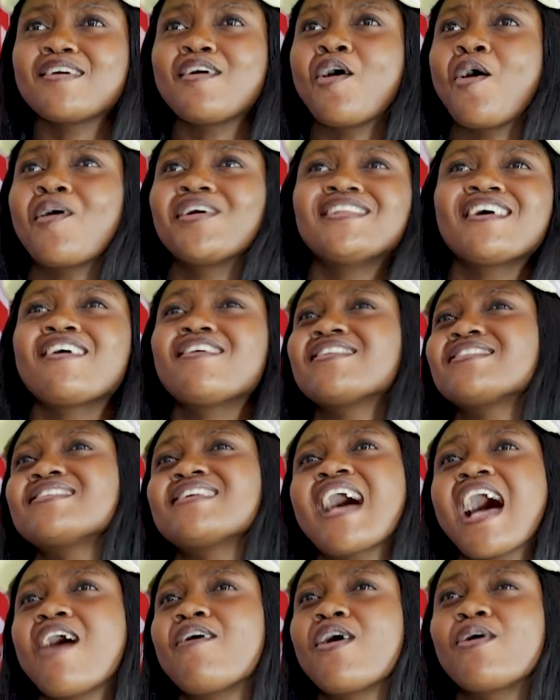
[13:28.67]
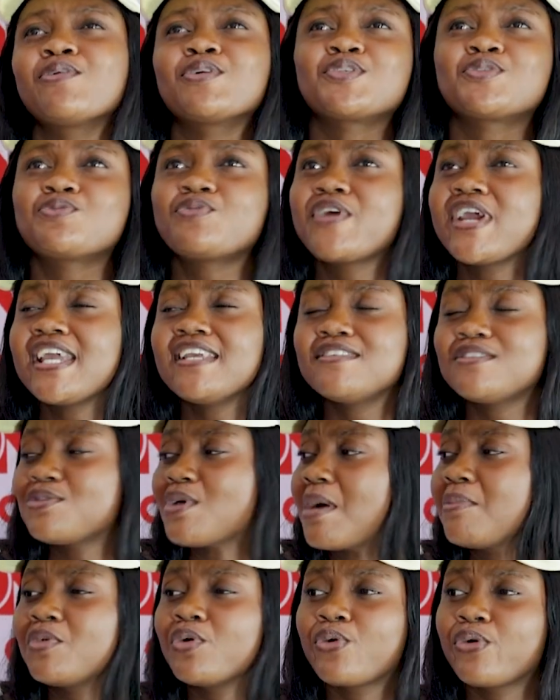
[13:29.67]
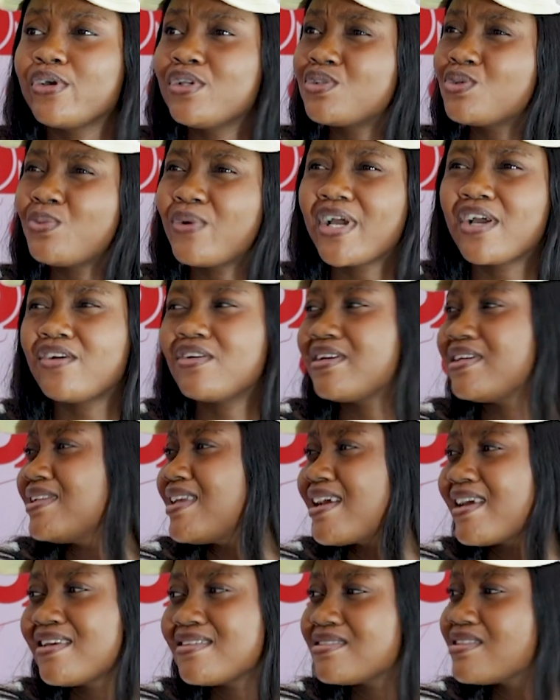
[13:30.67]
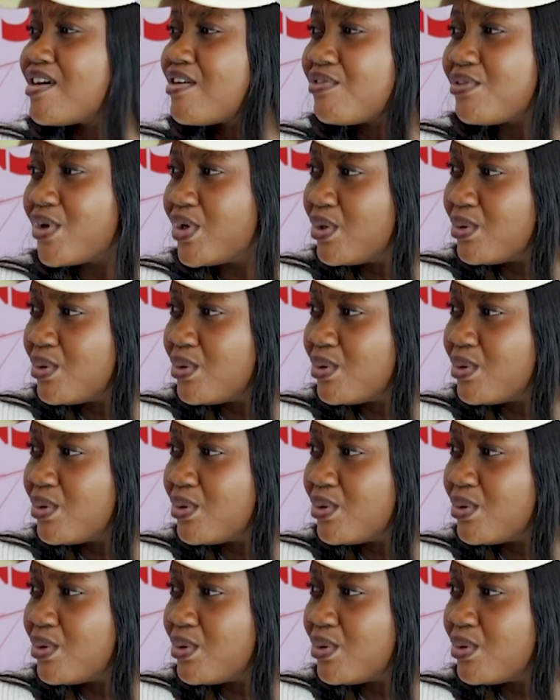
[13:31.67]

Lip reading: oh, that was how I was raised, so I'm not going to work on it, then he's not for